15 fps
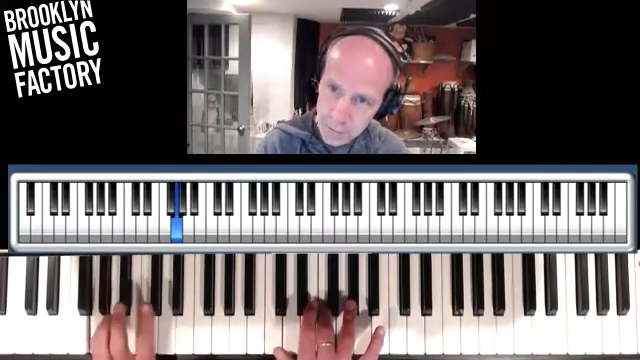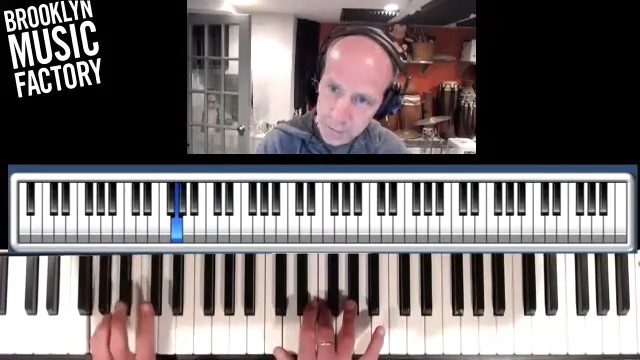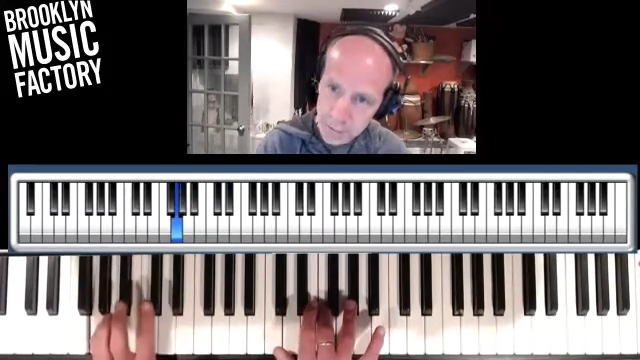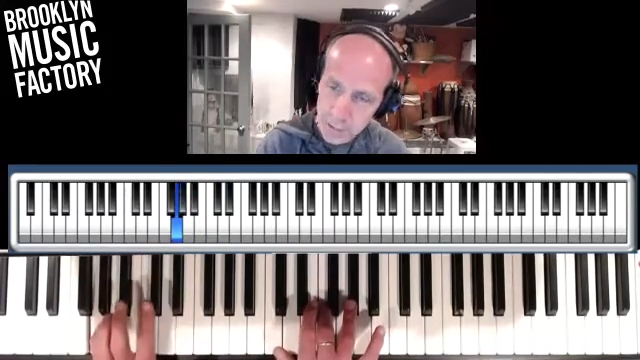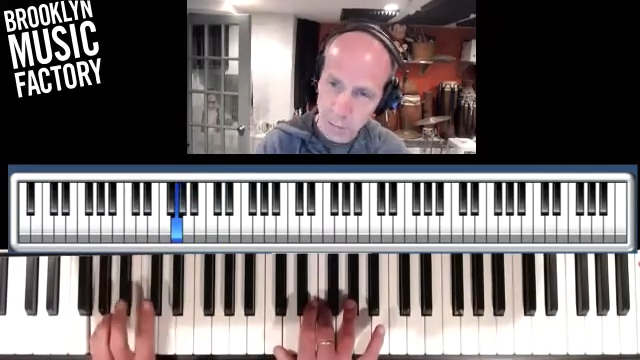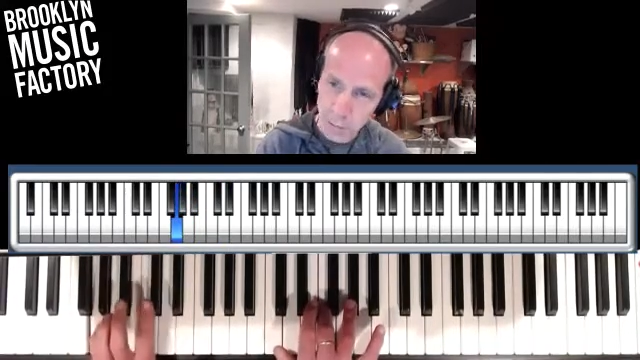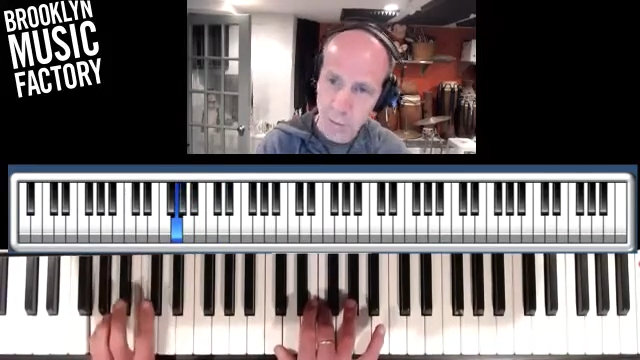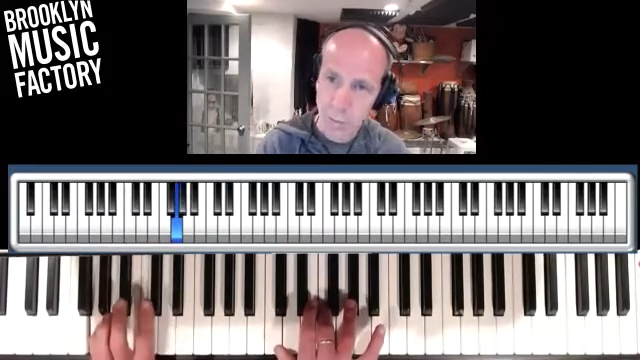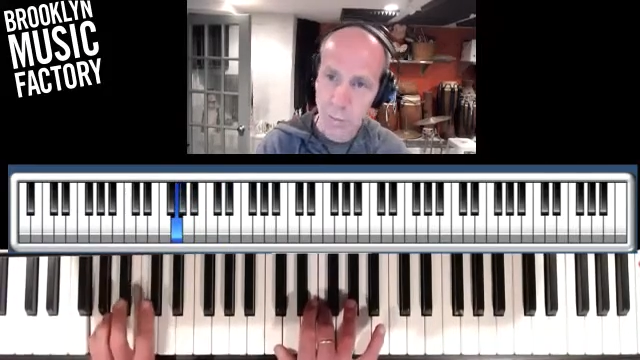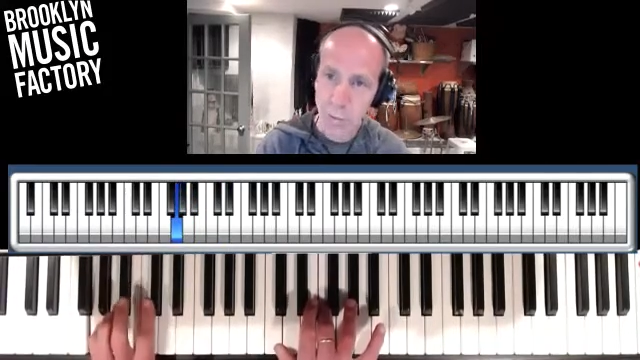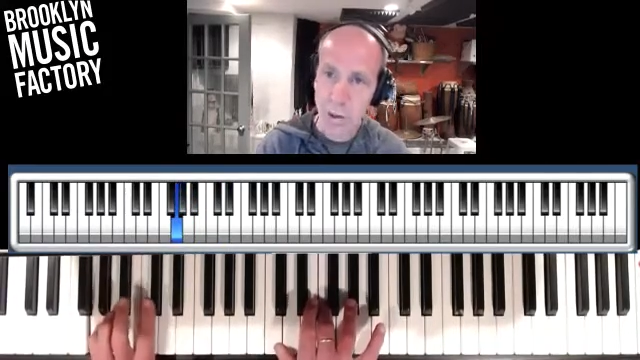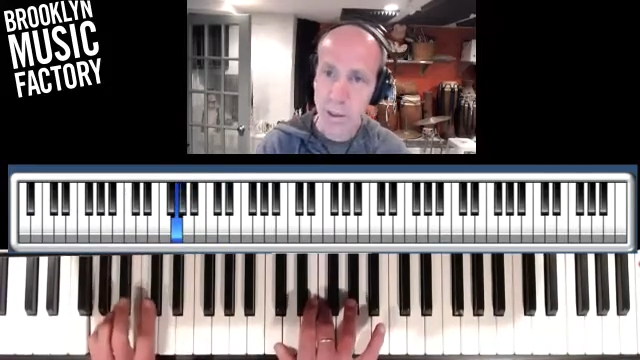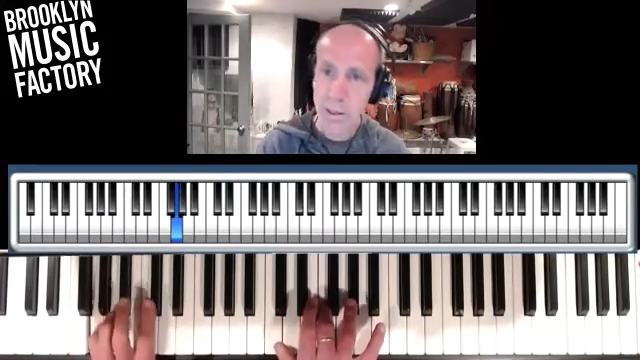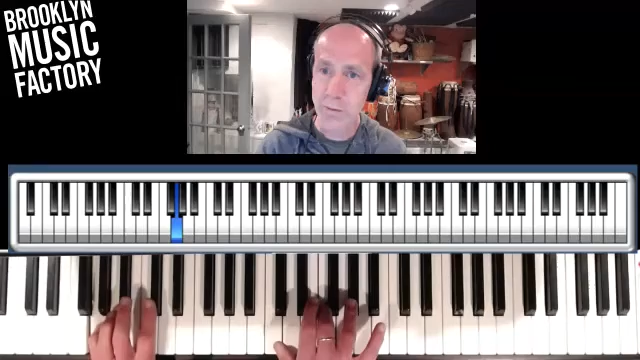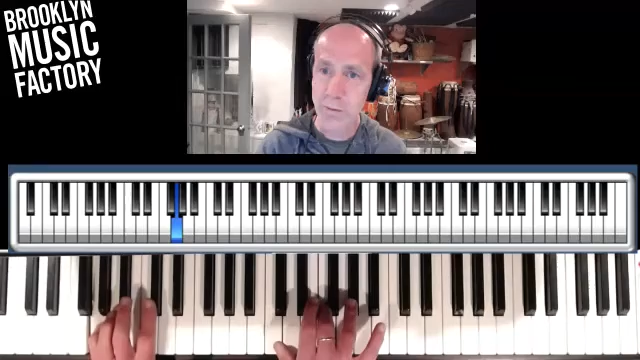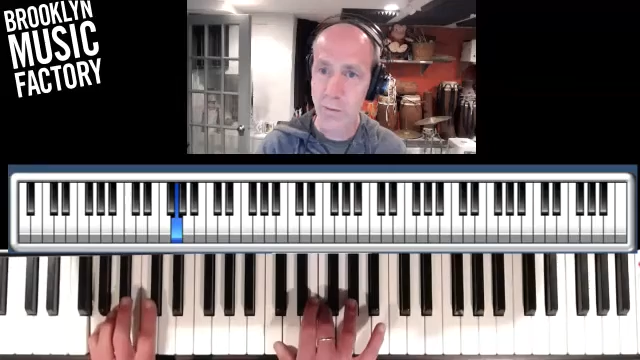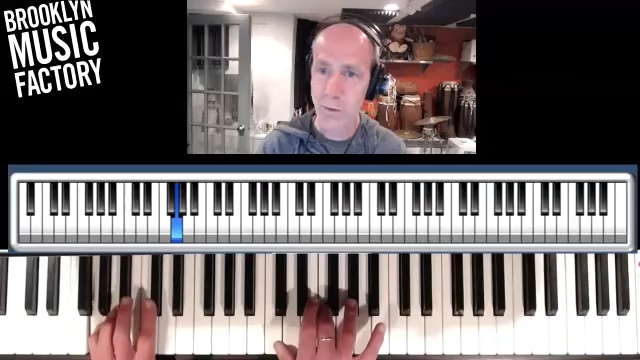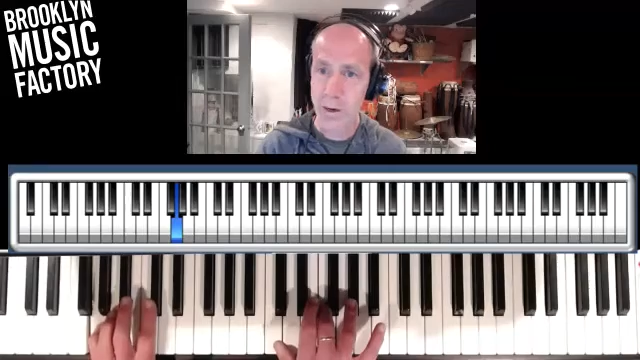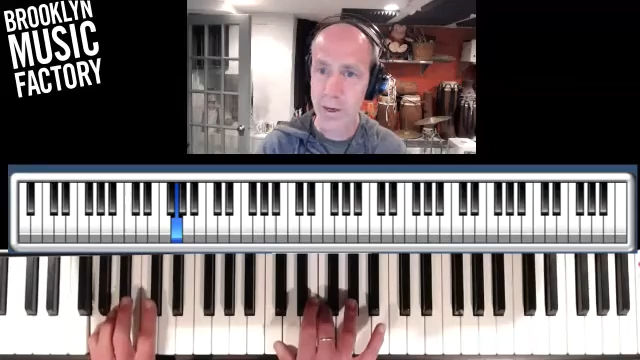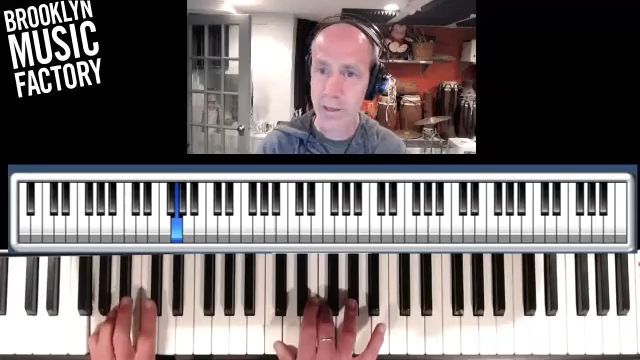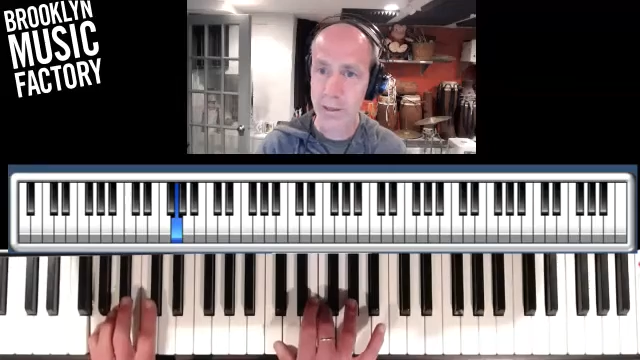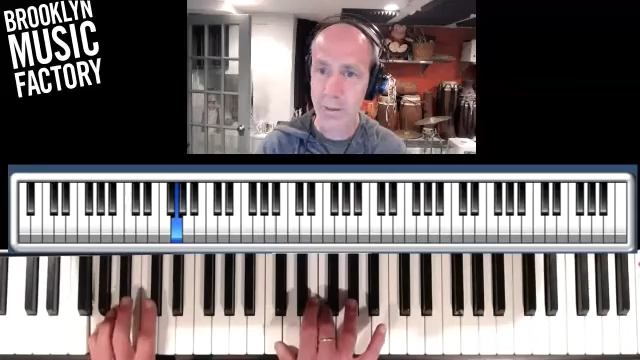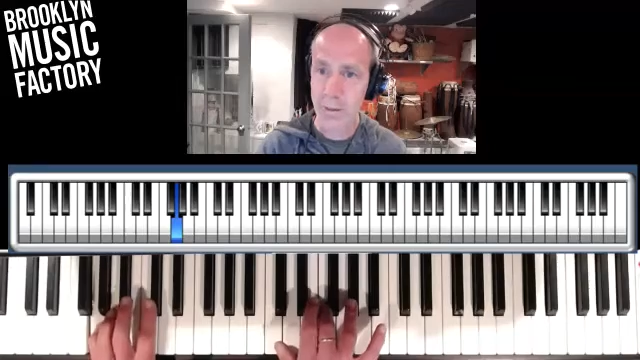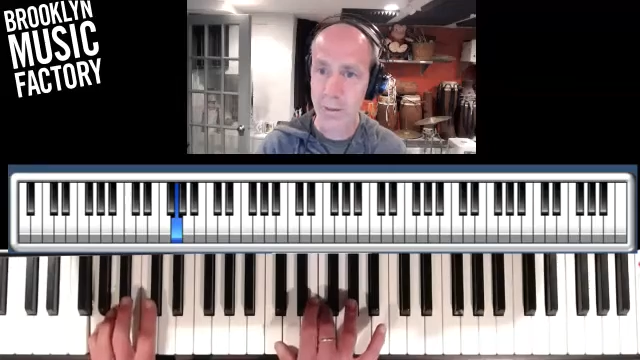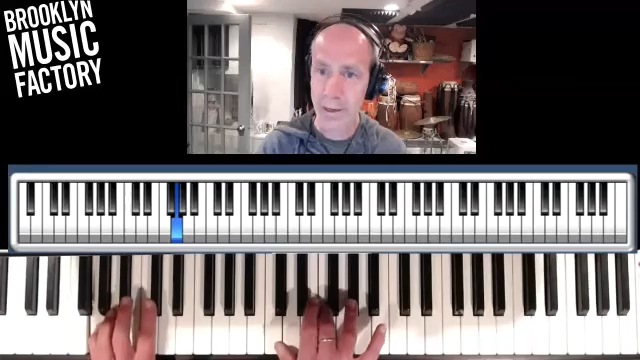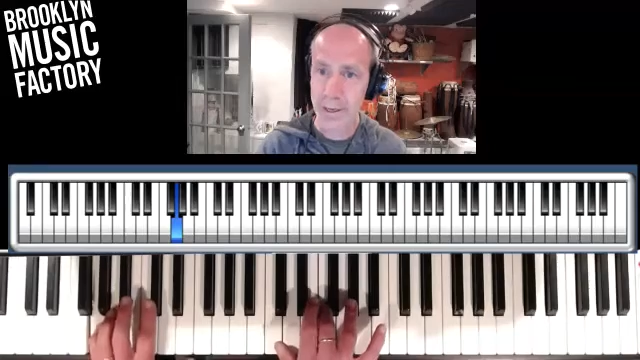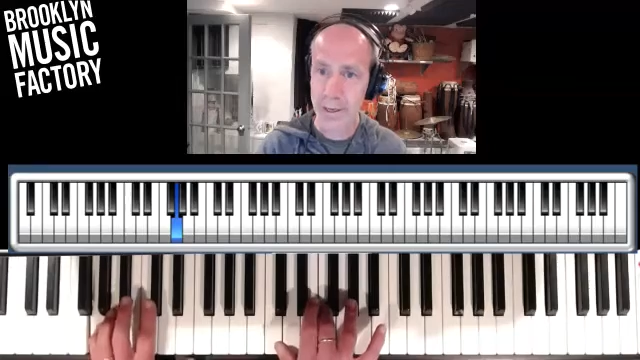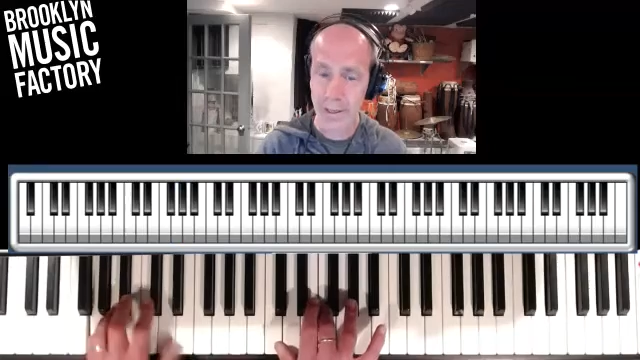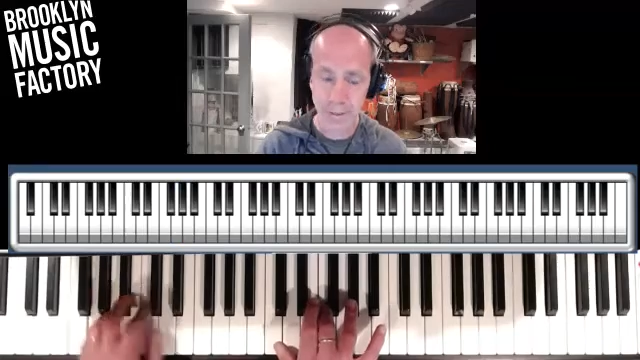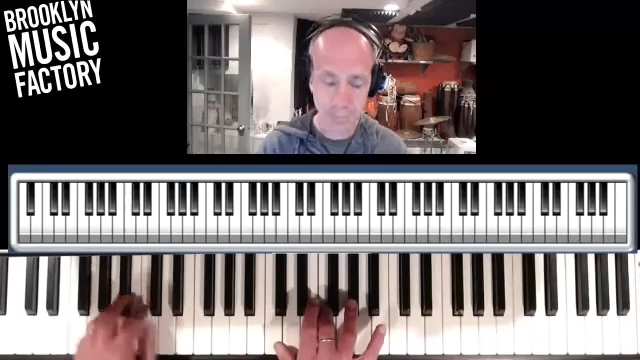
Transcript: So it works for us, right?